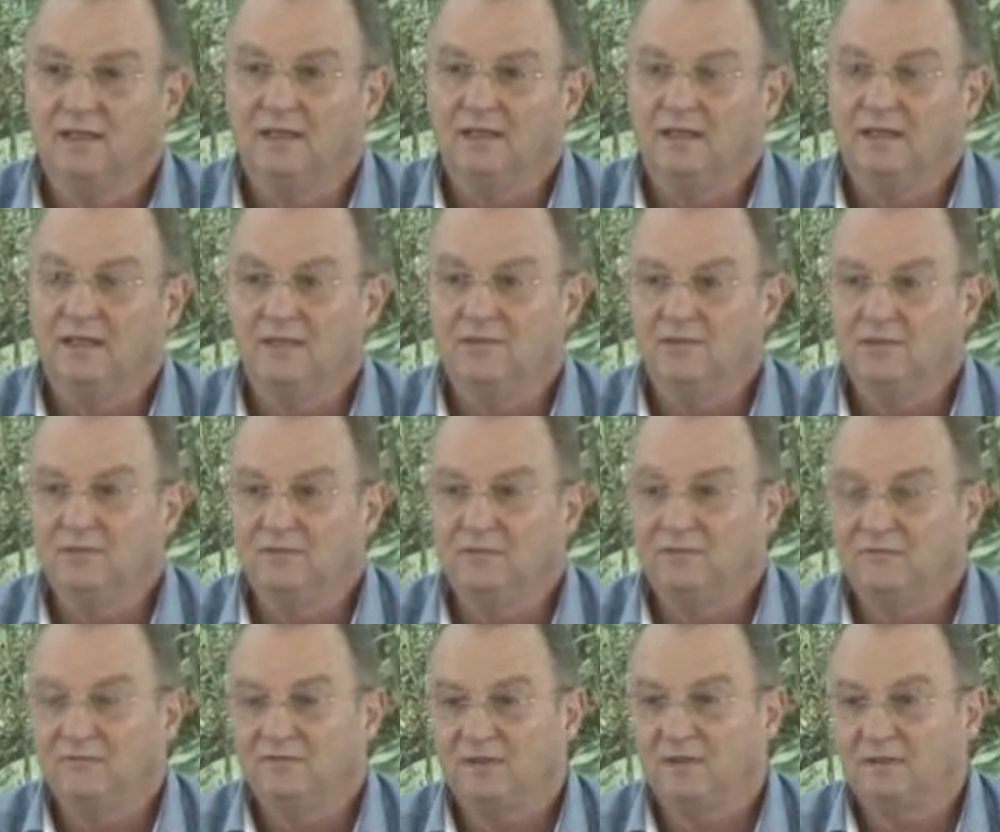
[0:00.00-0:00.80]
Actually,
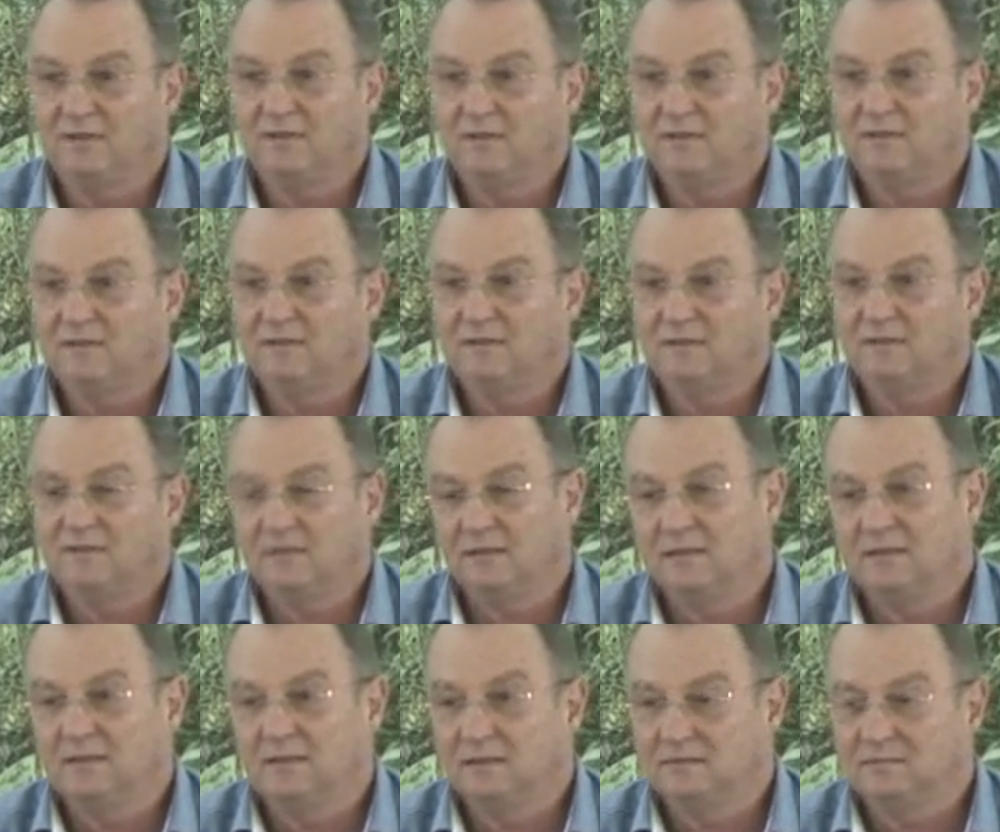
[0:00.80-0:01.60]
we found that,
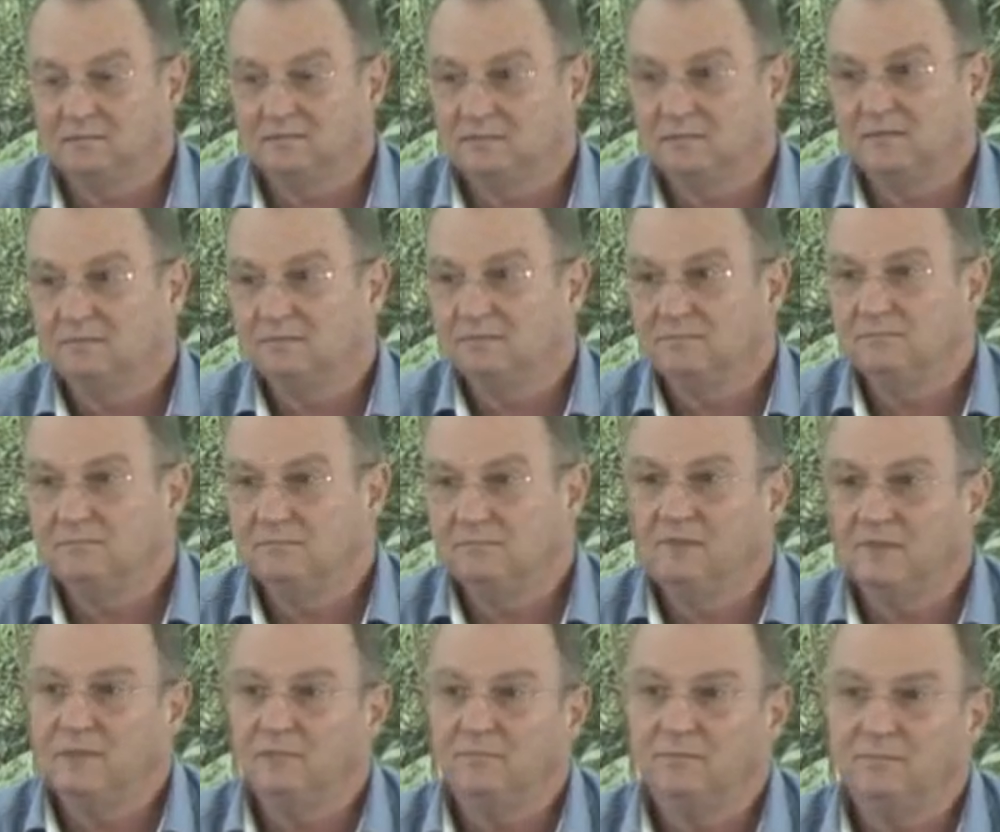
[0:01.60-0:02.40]
and, and
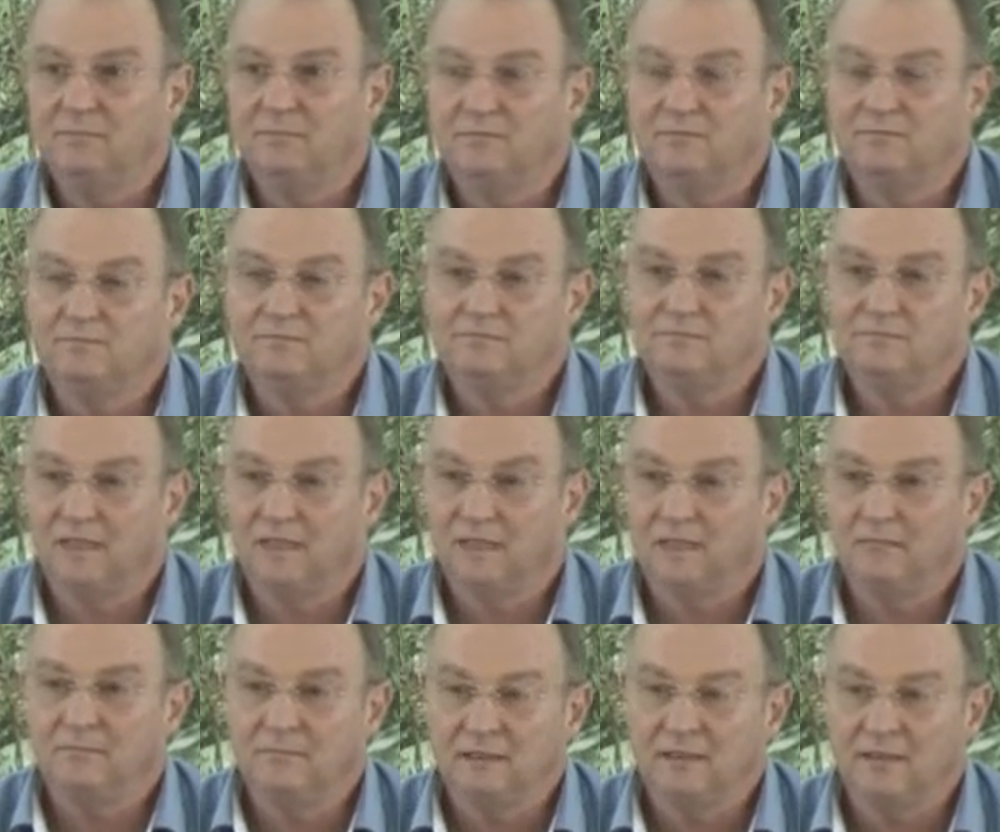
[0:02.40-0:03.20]
many people,
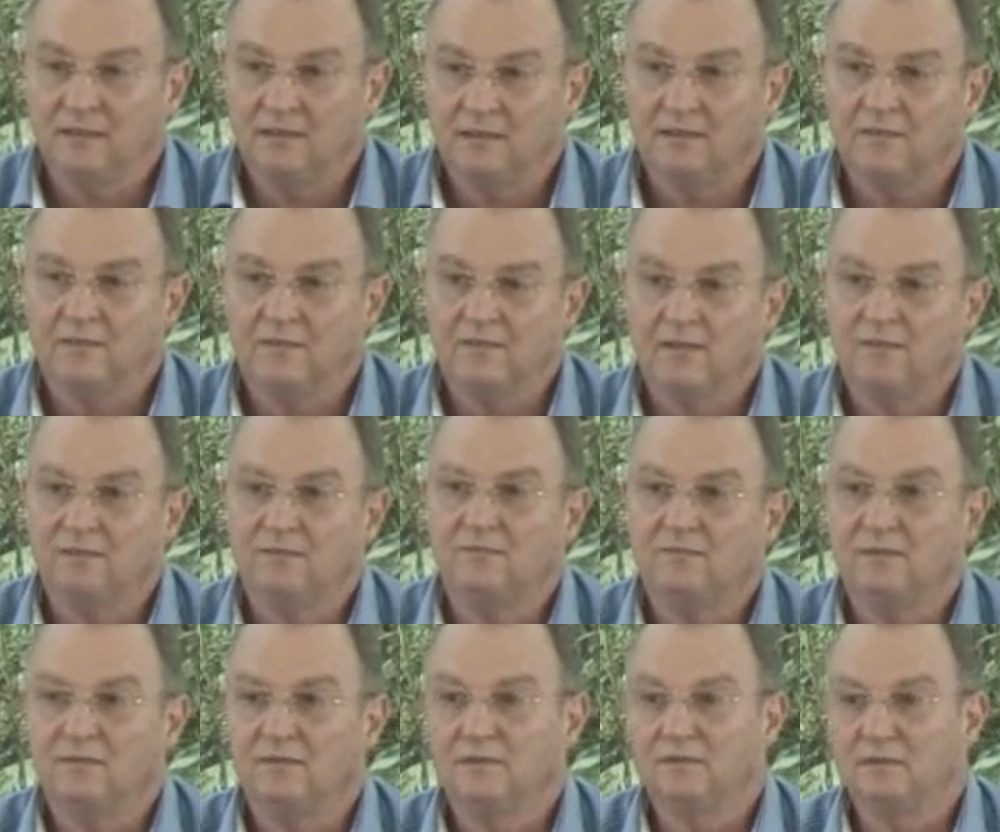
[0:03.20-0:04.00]
many other studies
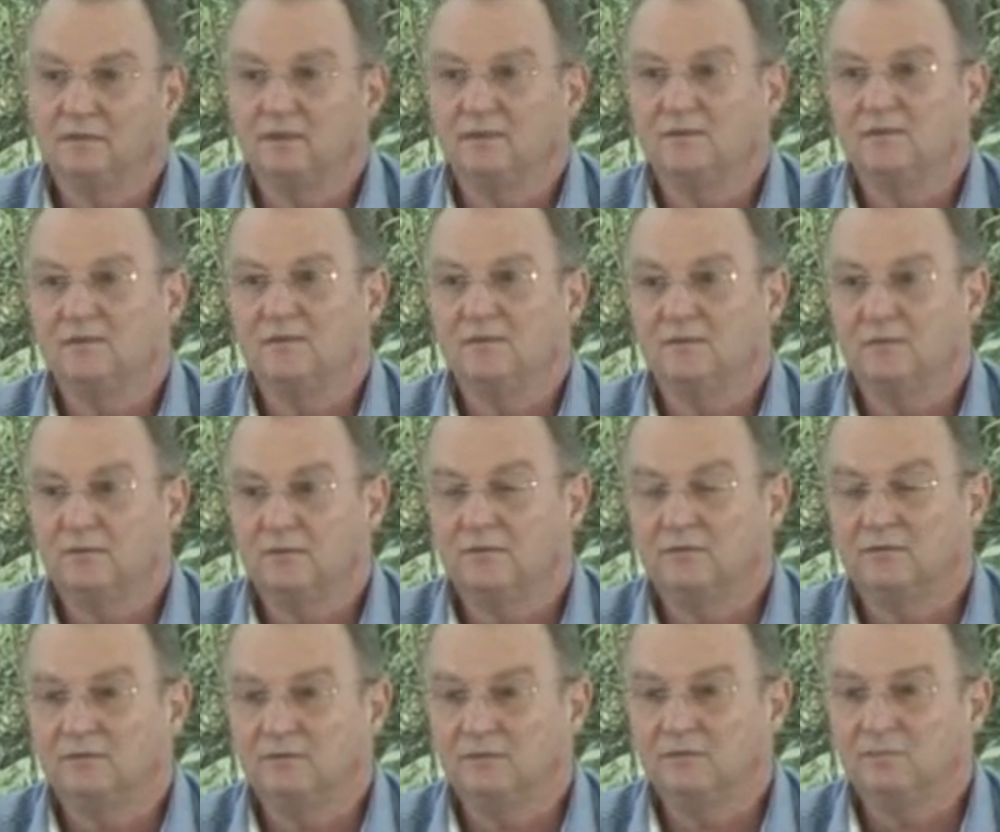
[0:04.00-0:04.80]
found that that's
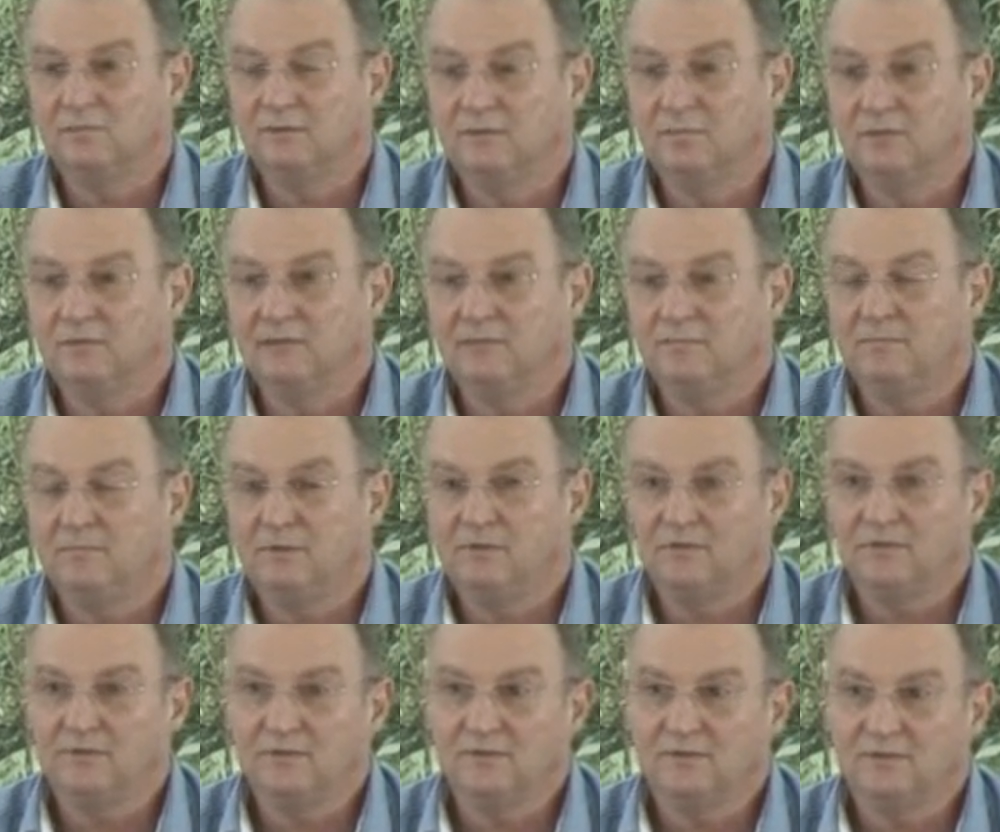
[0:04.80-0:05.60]
not true. People are
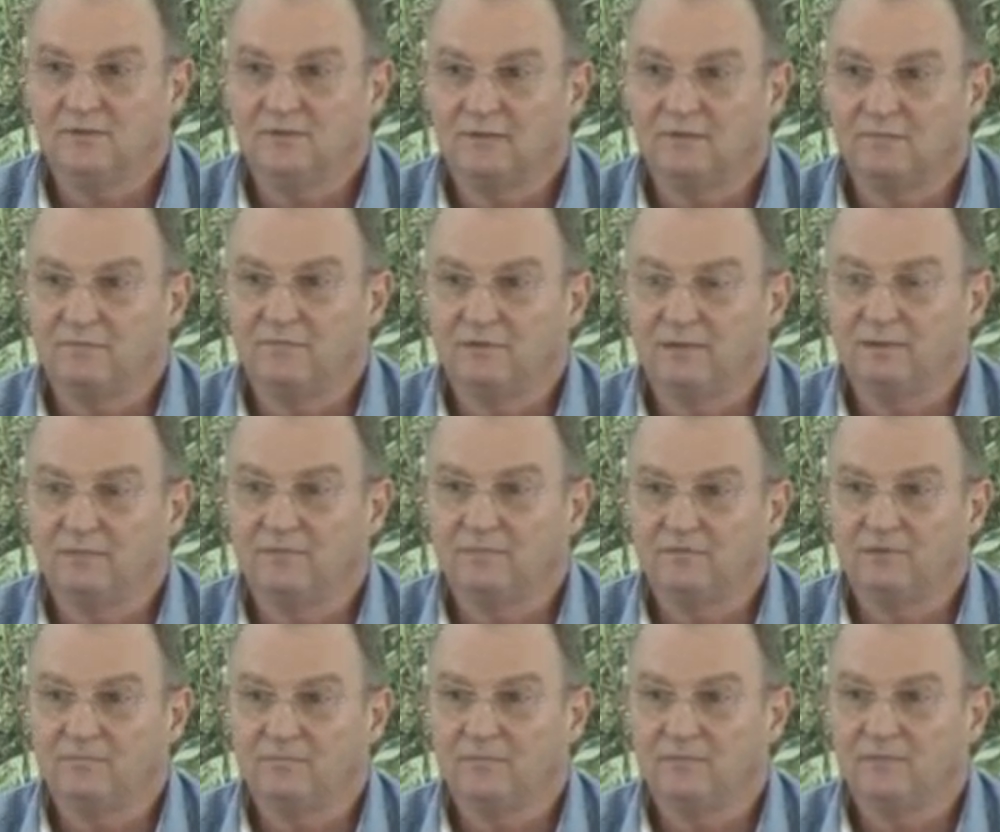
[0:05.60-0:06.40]
mostly suffering
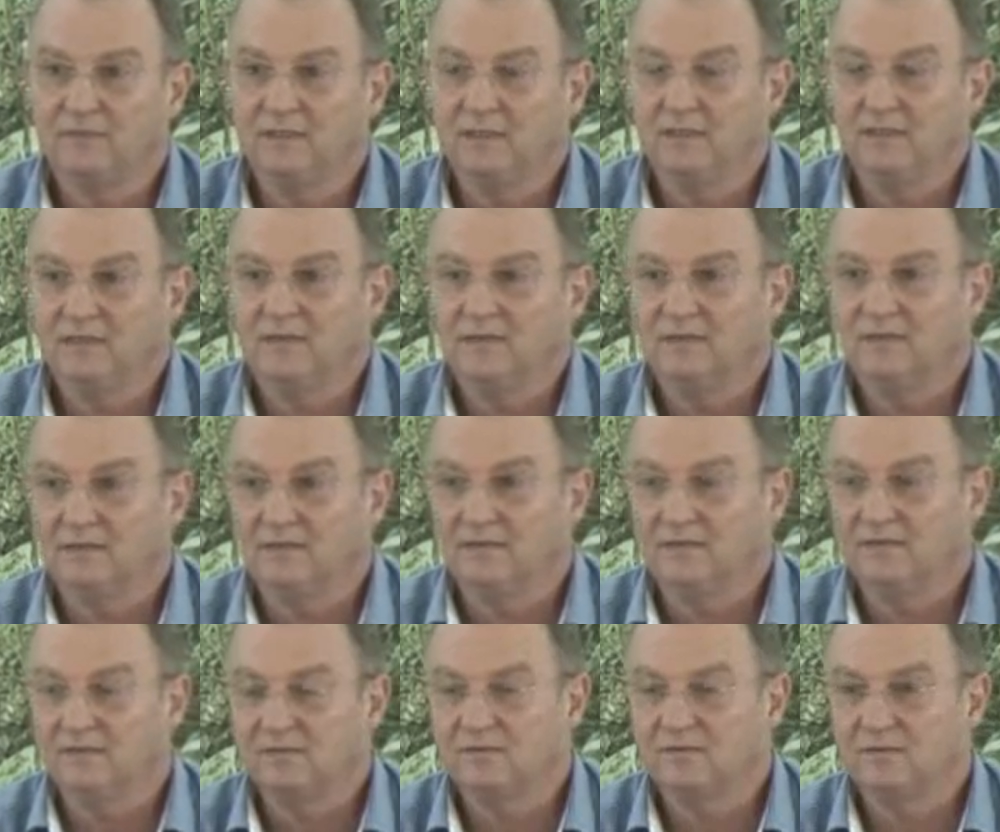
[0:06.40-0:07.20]
from
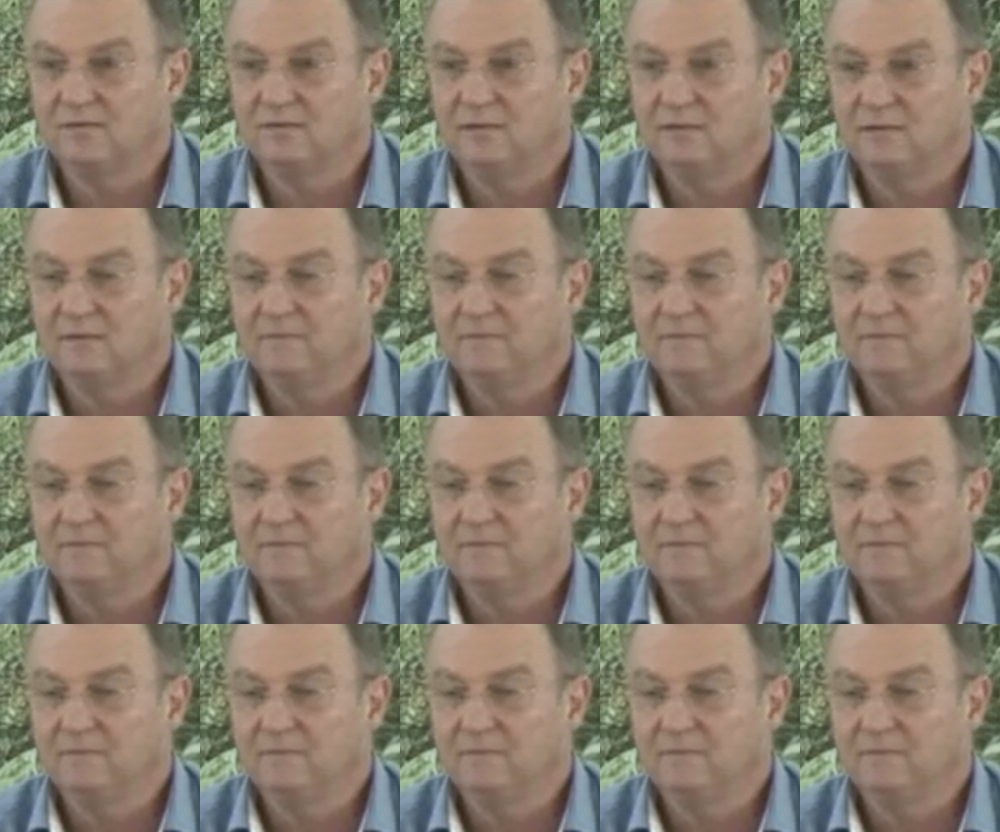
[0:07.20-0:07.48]
dust,